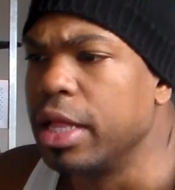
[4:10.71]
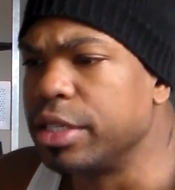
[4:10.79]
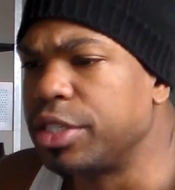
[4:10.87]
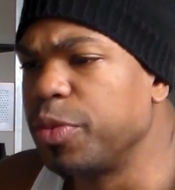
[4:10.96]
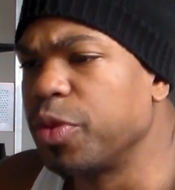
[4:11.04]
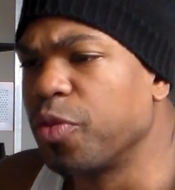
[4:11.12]

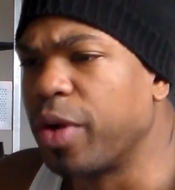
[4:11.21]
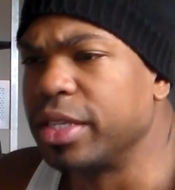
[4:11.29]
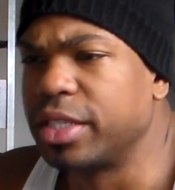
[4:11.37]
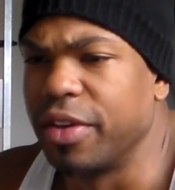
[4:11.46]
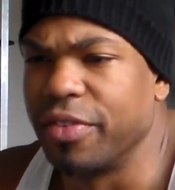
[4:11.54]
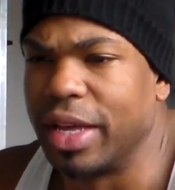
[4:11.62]
Let's see what the
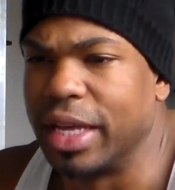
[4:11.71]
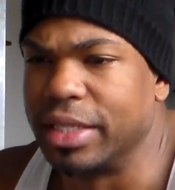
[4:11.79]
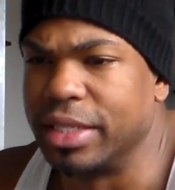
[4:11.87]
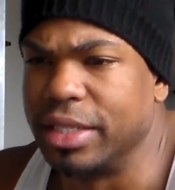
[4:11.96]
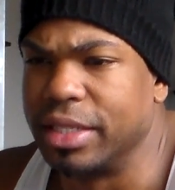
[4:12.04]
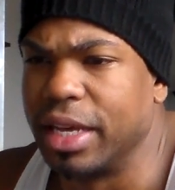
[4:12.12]
rest of it
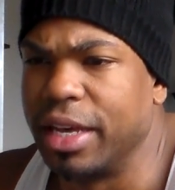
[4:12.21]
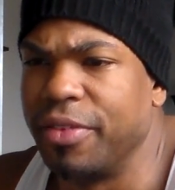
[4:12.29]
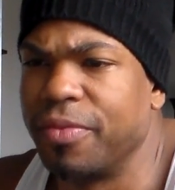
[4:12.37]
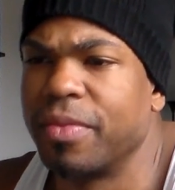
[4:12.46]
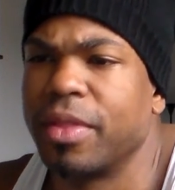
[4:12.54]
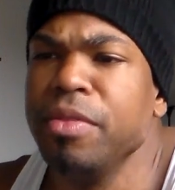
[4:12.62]
has to say.
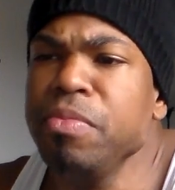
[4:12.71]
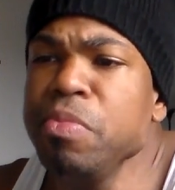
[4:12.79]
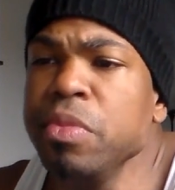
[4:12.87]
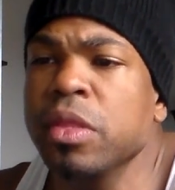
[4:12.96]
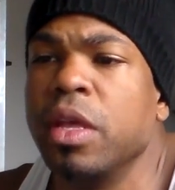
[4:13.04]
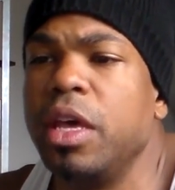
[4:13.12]

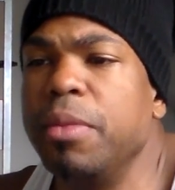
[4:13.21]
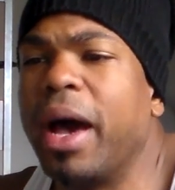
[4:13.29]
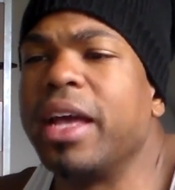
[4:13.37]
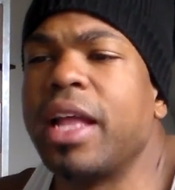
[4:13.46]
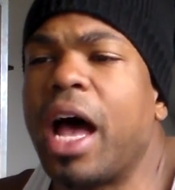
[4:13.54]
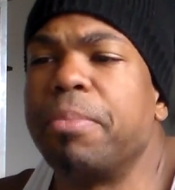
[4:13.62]
He
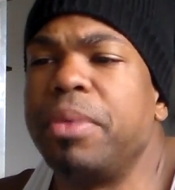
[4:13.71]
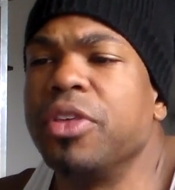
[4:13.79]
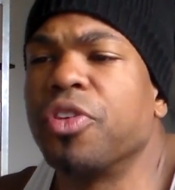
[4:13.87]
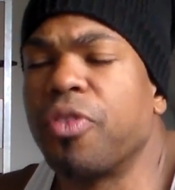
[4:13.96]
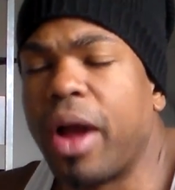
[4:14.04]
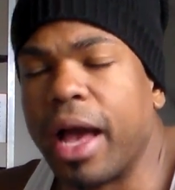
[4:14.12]
might not
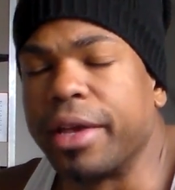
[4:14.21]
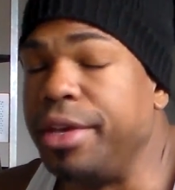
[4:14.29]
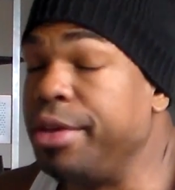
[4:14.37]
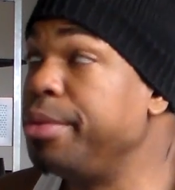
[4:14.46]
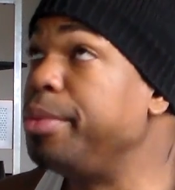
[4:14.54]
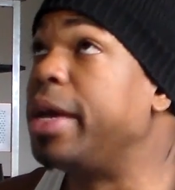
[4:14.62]
be The
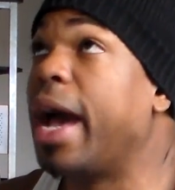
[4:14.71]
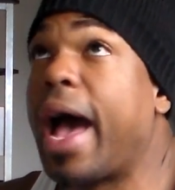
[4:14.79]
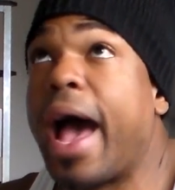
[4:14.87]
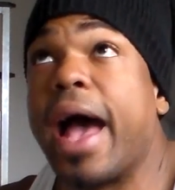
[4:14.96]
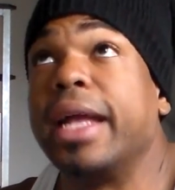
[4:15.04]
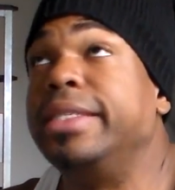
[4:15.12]
Rock. You
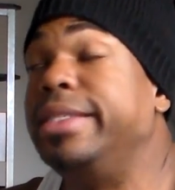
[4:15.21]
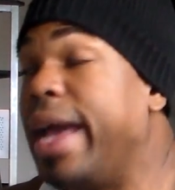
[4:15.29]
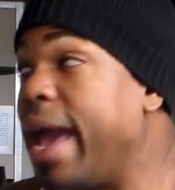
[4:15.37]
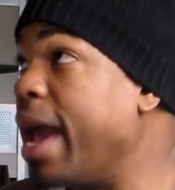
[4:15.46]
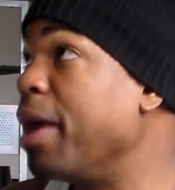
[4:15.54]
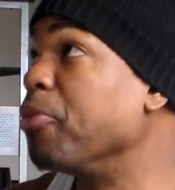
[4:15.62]

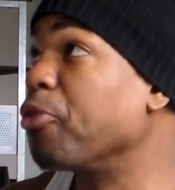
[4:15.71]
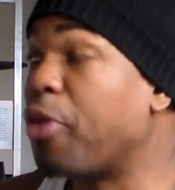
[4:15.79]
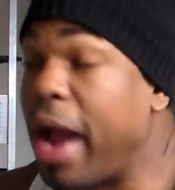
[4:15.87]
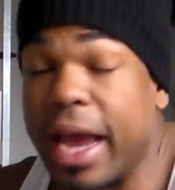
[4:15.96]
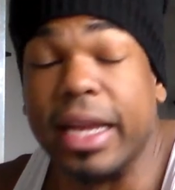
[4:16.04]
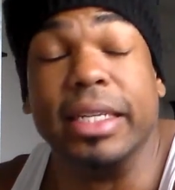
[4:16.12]
goddamn
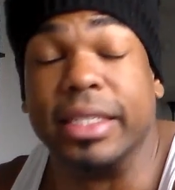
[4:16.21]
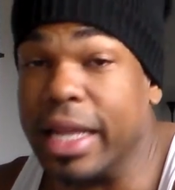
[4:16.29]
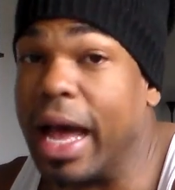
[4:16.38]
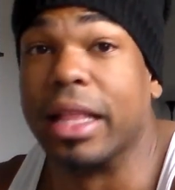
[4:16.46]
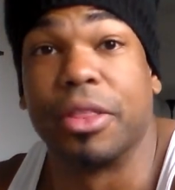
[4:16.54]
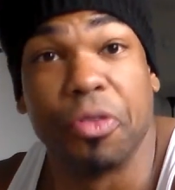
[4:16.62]
right he's
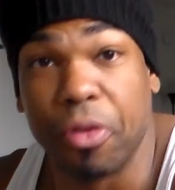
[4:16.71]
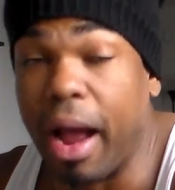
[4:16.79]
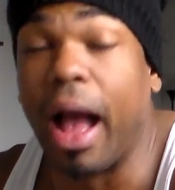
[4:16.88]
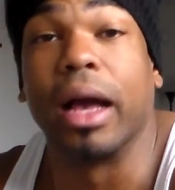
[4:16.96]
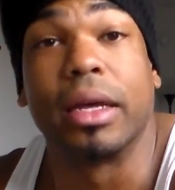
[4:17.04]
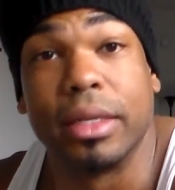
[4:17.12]
not The
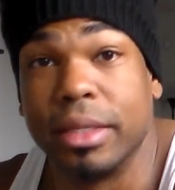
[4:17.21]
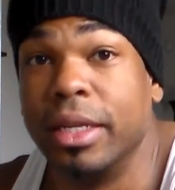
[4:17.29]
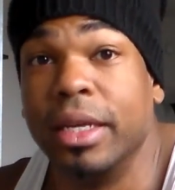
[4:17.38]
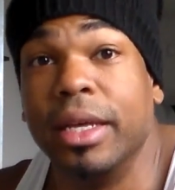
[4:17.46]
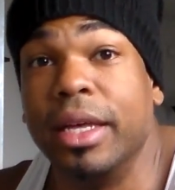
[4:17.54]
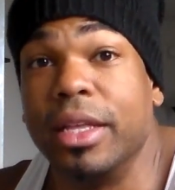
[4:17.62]
Rock.
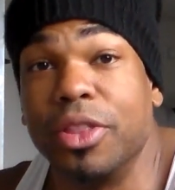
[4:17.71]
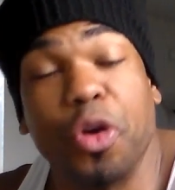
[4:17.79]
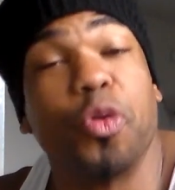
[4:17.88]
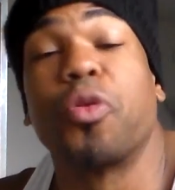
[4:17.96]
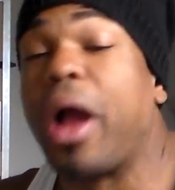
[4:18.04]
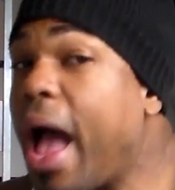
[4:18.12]

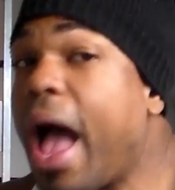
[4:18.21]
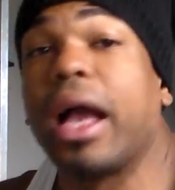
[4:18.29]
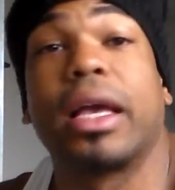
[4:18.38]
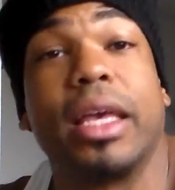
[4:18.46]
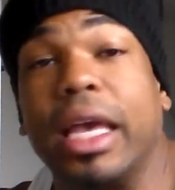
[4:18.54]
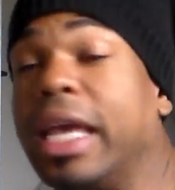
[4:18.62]
The
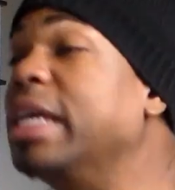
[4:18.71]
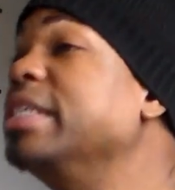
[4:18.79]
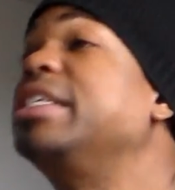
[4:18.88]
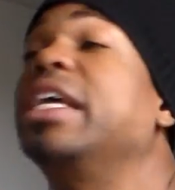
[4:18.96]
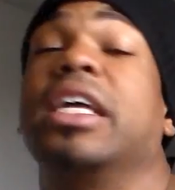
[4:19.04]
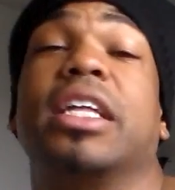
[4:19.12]
Rock
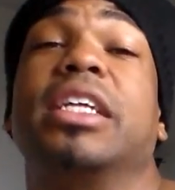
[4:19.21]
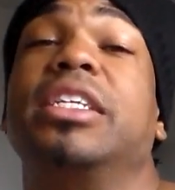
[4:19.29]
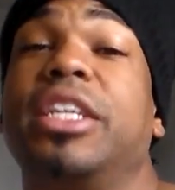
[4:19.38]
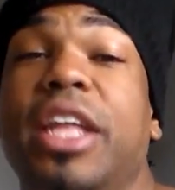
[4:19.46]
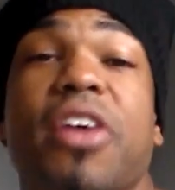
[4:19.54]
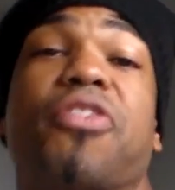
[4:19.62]
is in a
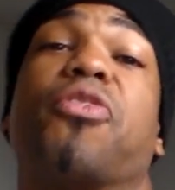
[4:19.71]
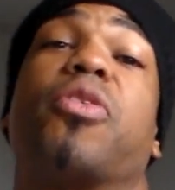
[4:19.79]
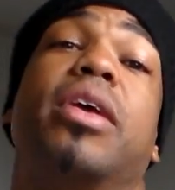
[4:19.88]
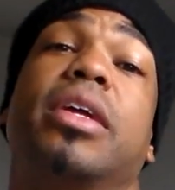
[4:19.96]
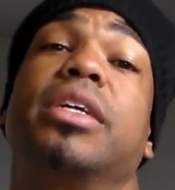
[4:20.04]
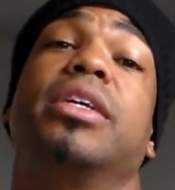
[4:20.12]

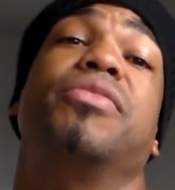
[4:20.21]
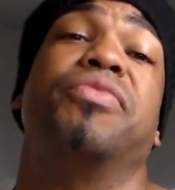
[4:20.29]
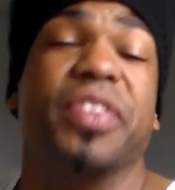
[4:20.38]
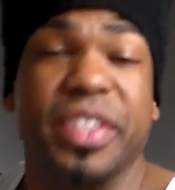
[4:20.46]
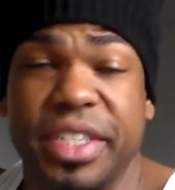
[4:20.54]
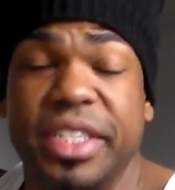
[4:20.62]
different
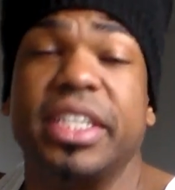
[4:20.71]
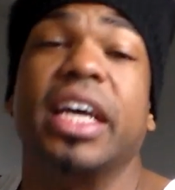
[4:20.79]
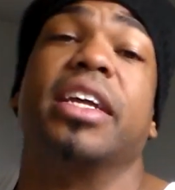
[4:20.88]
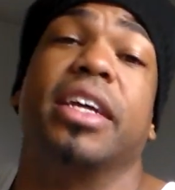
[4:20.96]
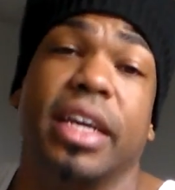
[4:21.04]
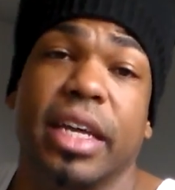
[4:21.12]

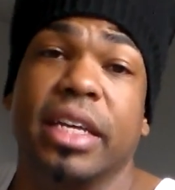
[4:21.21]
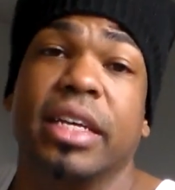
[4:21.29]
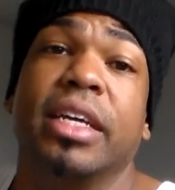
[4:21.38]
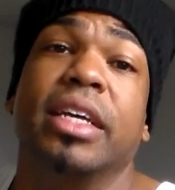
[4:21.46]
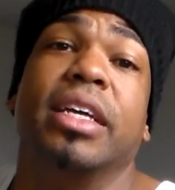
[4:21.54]
vicinity.